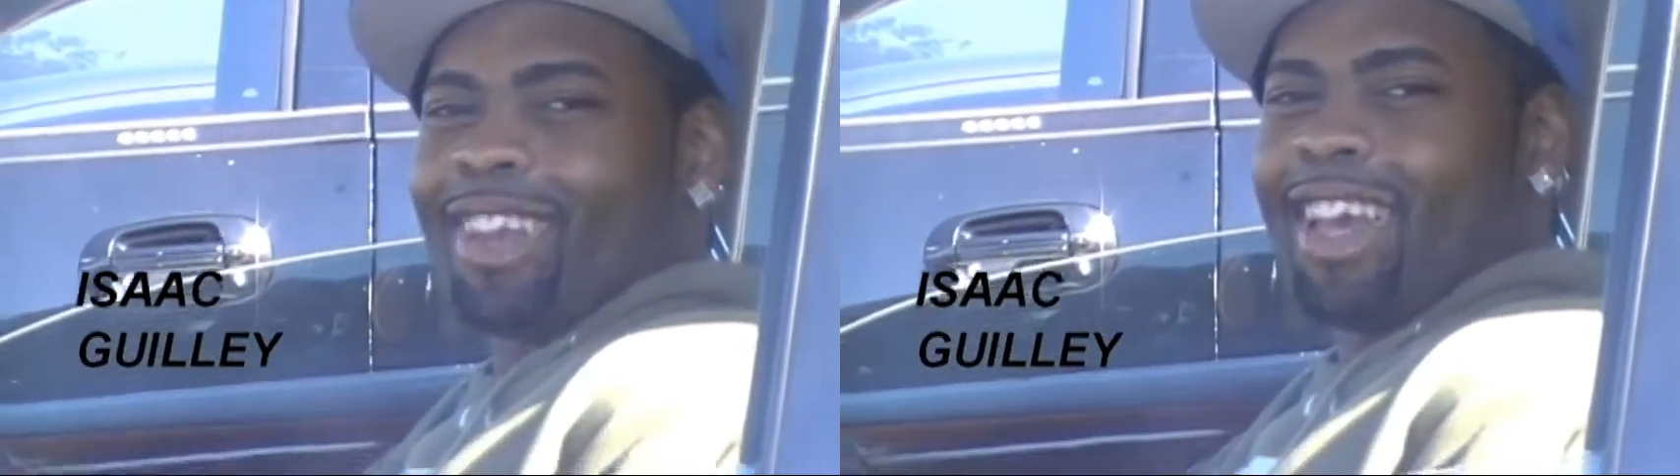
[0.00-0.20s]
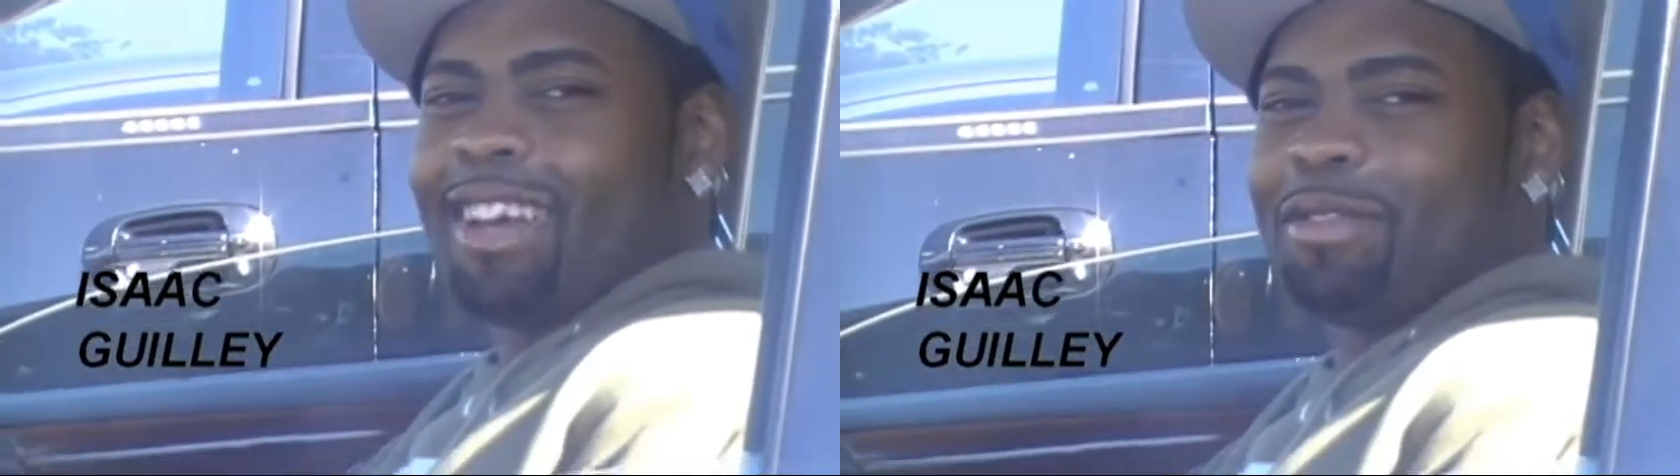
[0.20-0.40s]

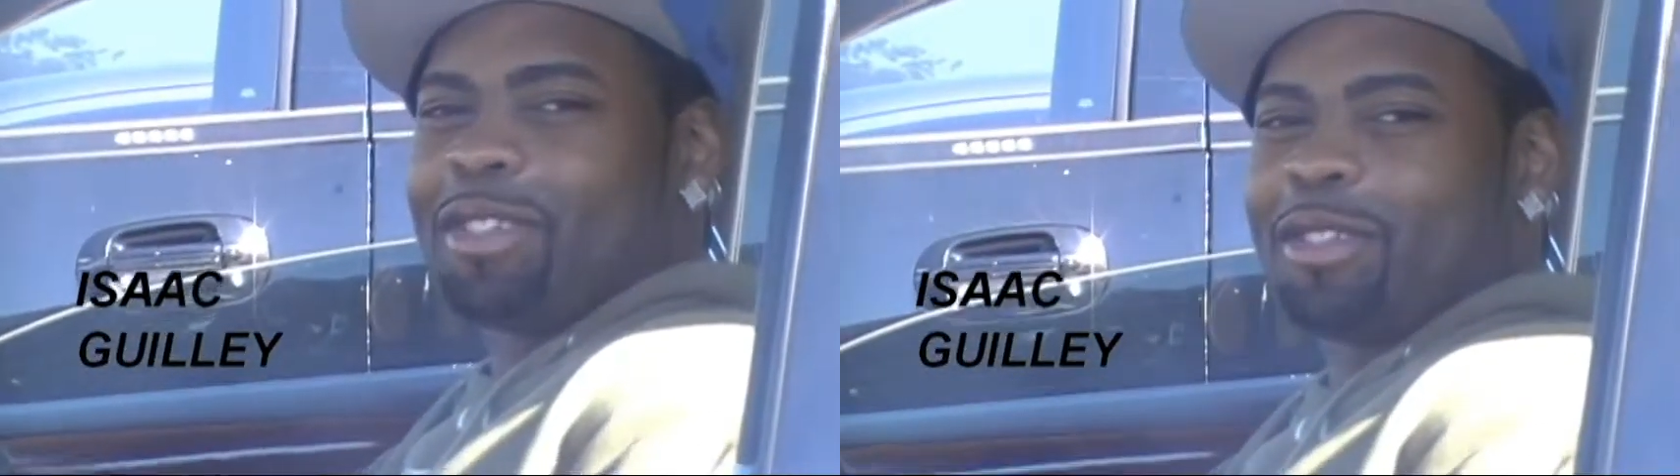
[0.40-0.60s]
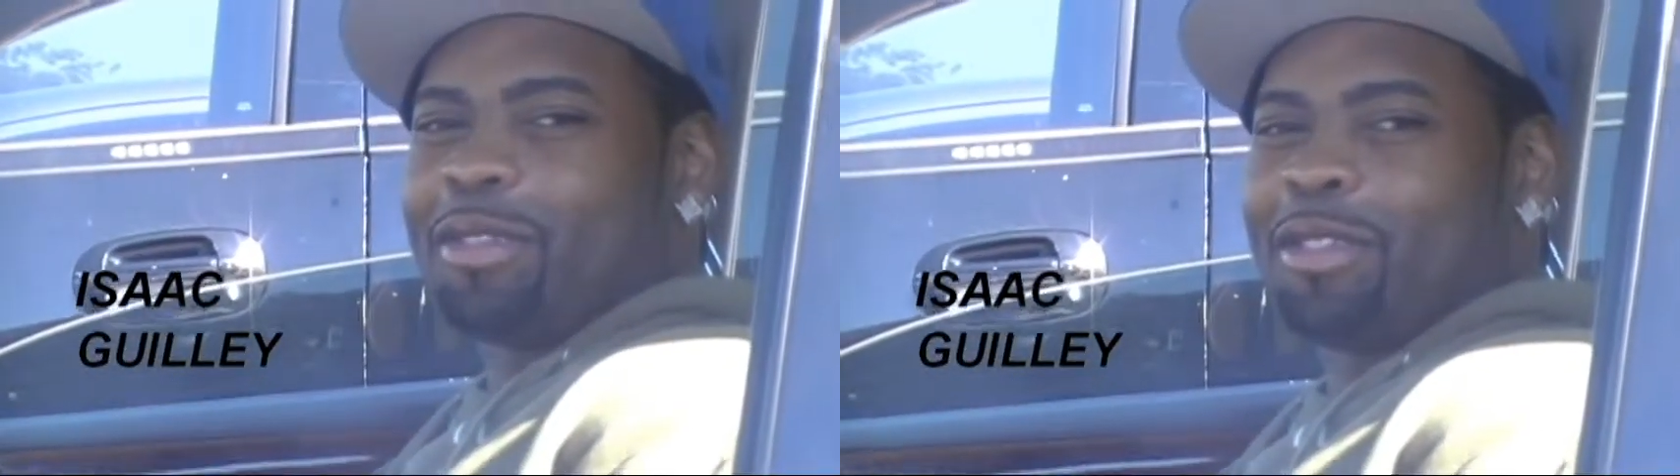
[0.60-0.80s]
Hey, what's
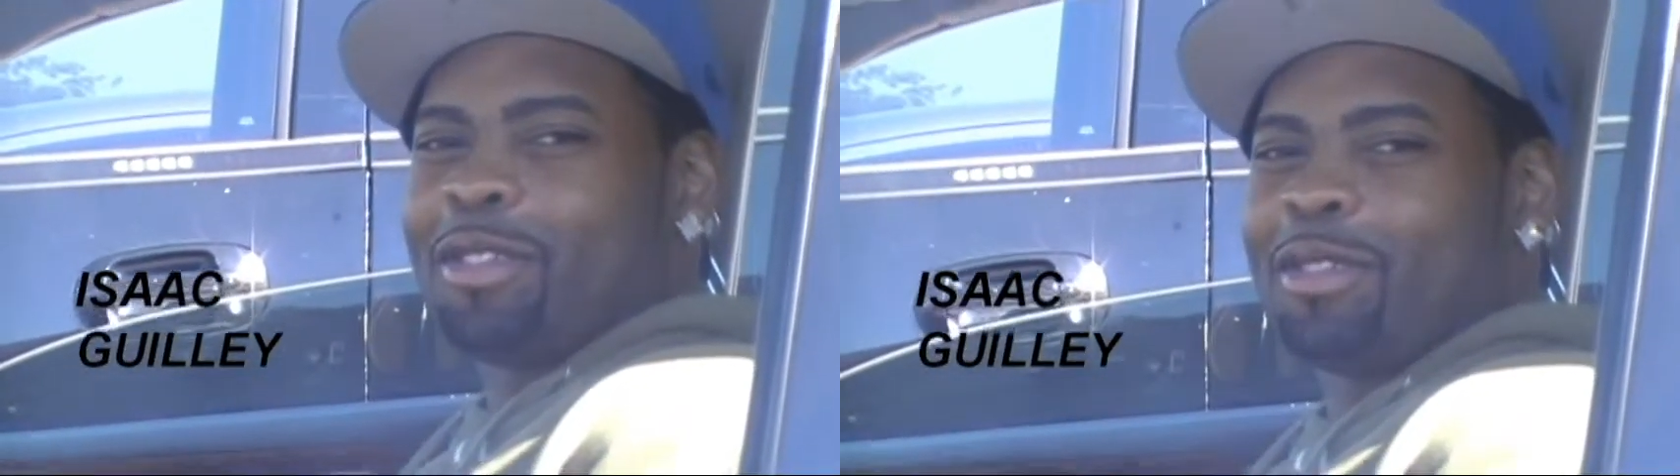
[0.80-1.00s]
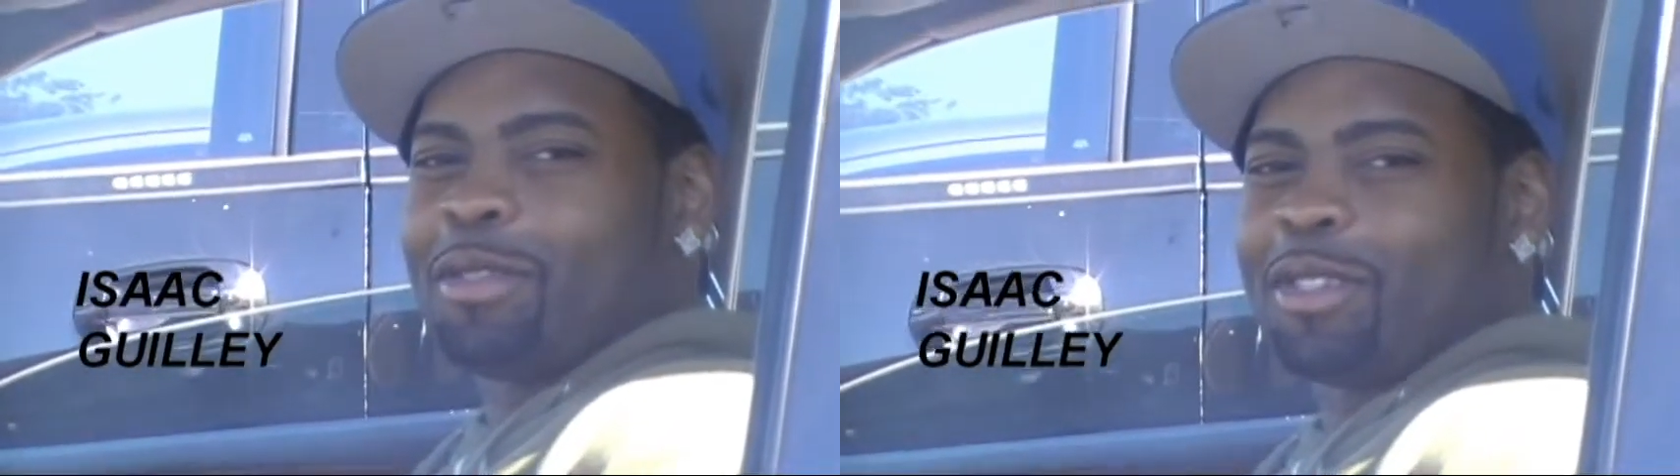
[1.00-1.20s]
going
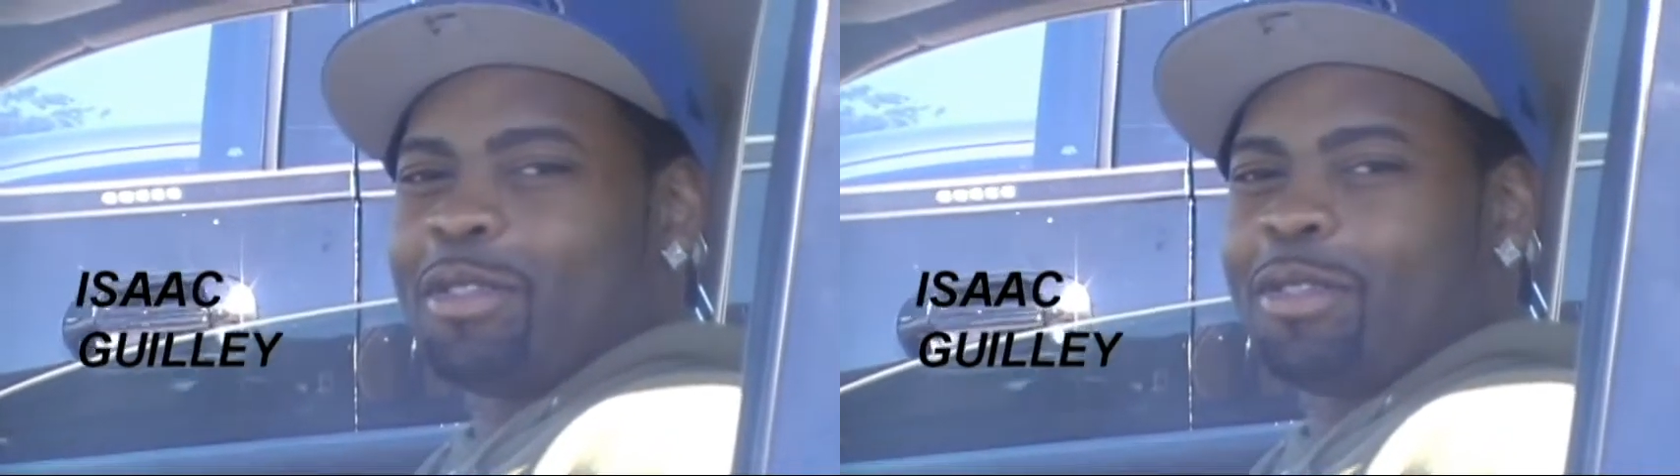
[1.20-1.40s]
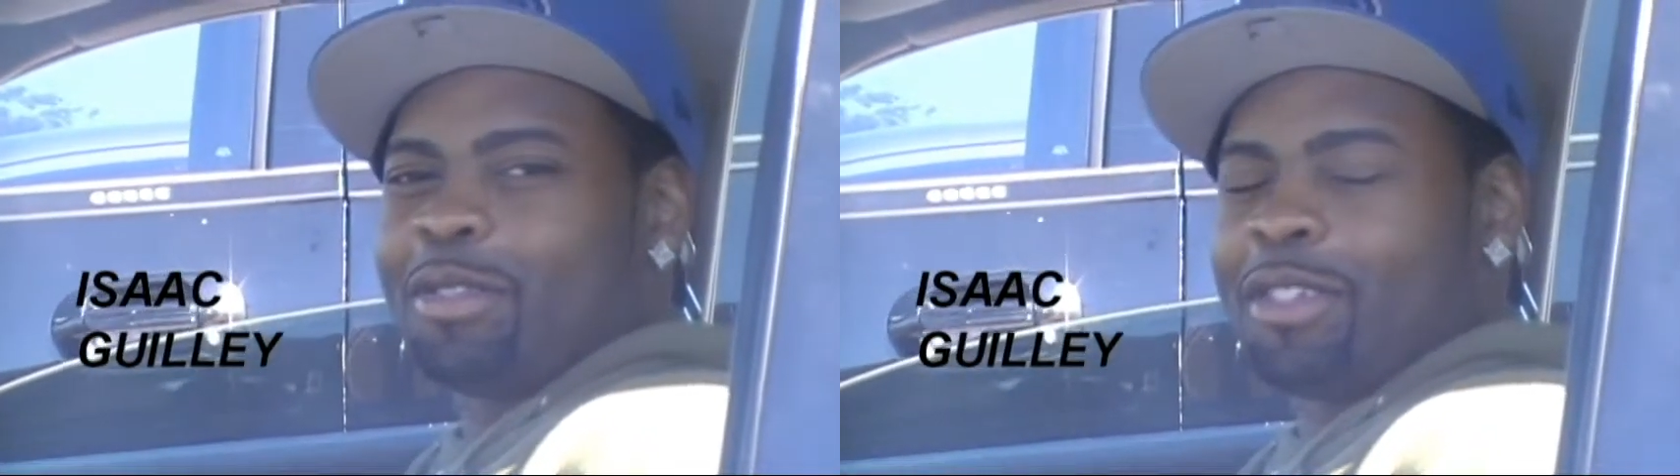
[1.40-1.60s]
on? What's
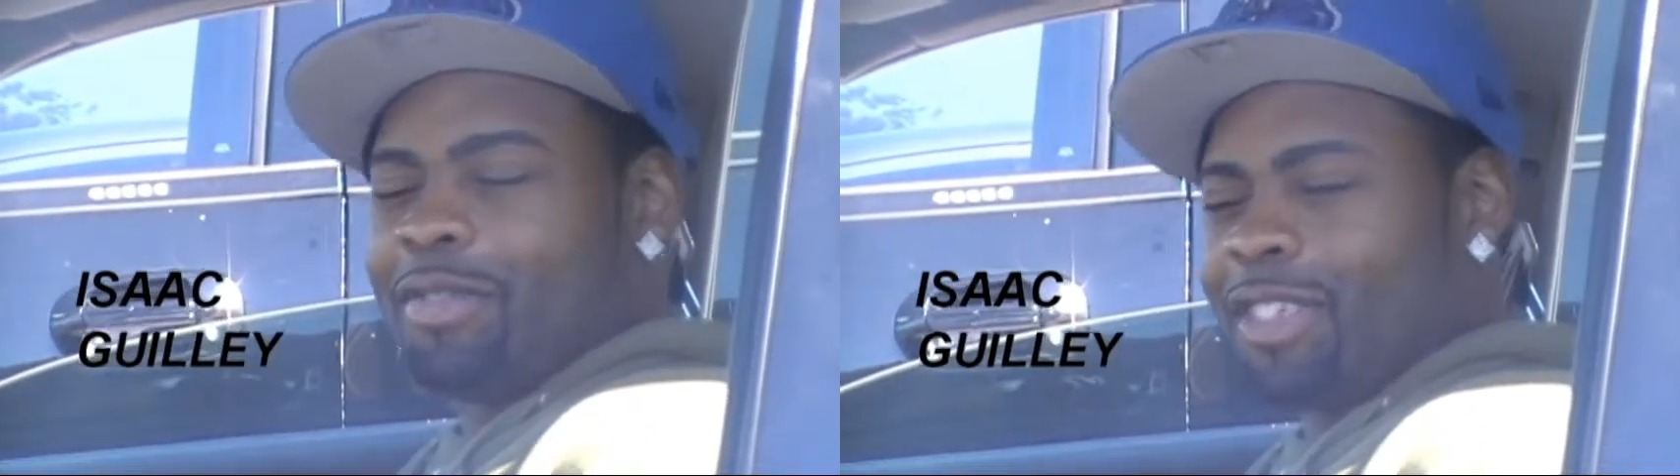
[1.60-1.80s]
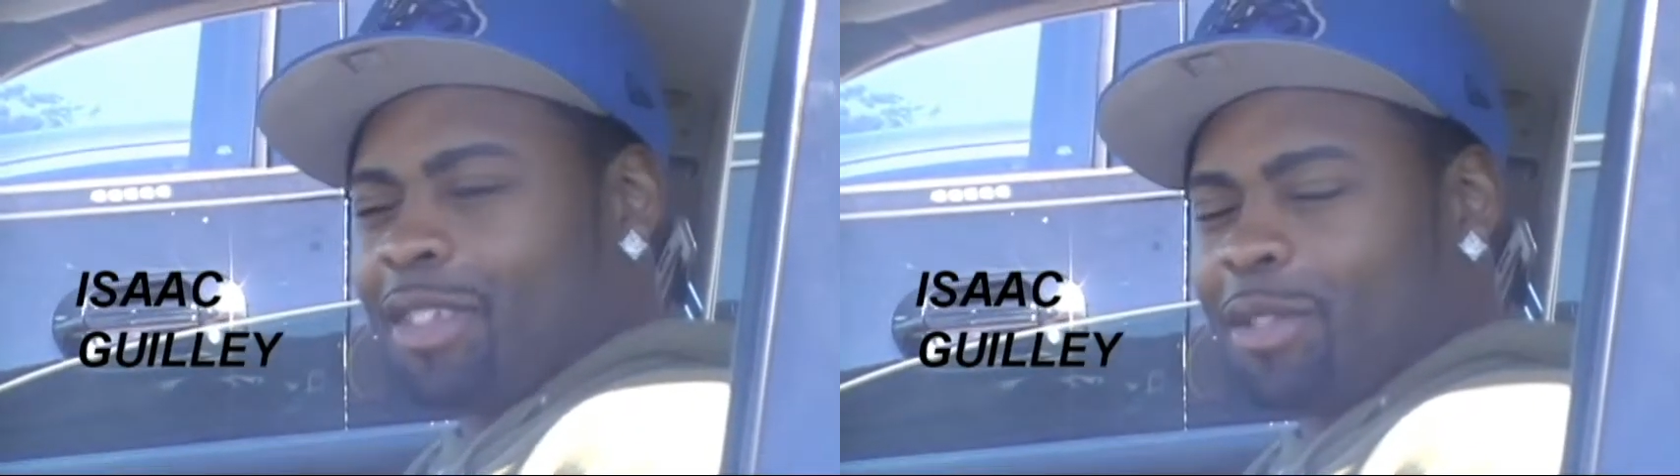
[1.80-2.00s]
going on?
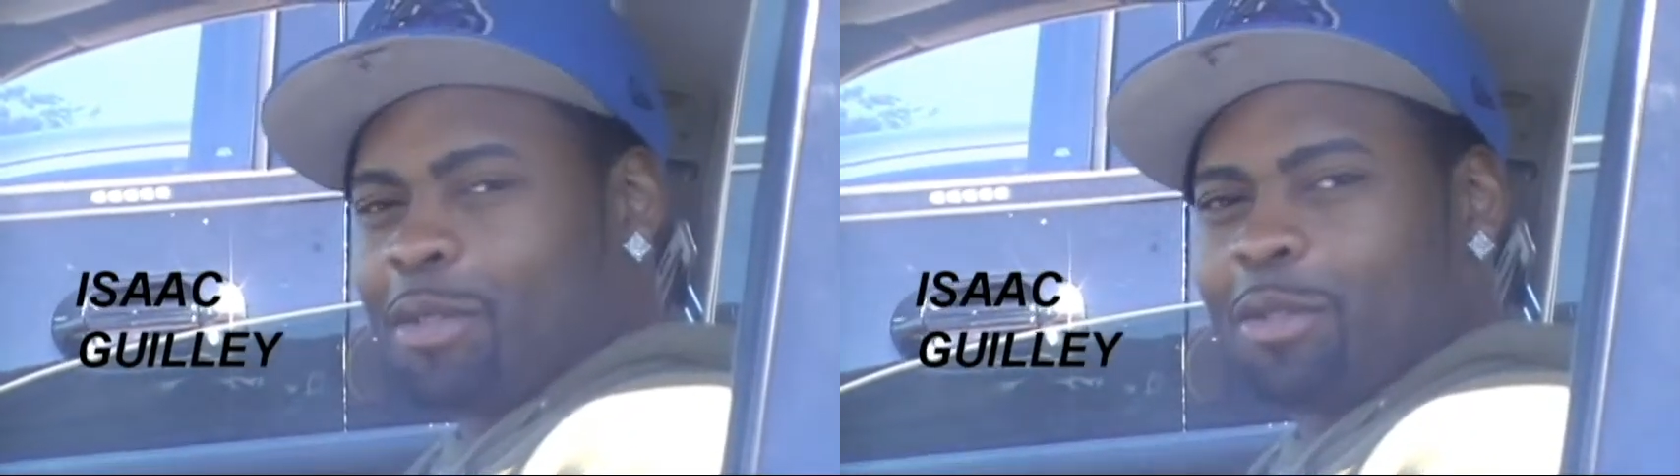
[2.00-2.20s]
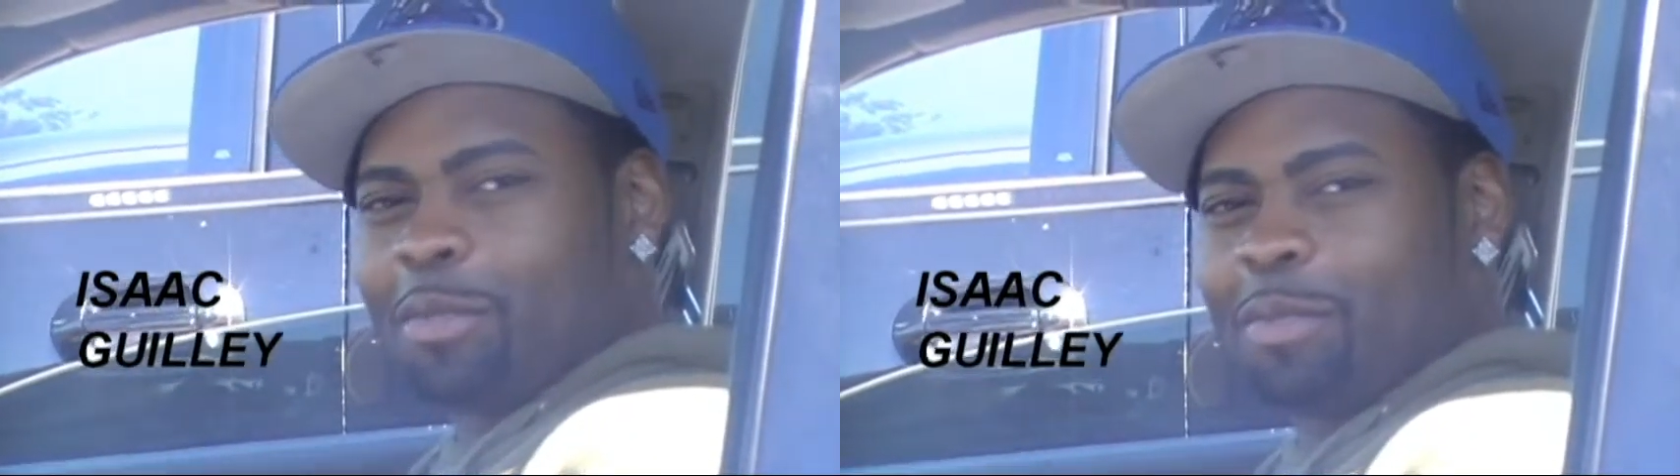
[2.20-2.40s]
Everything
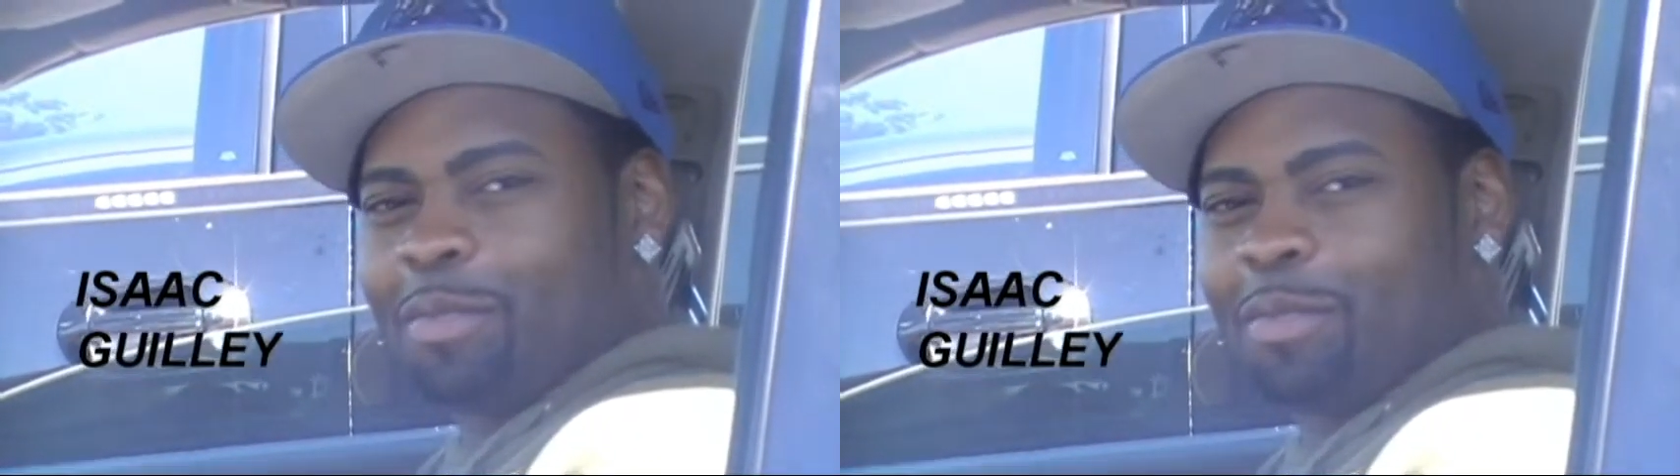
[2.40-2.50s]
cool?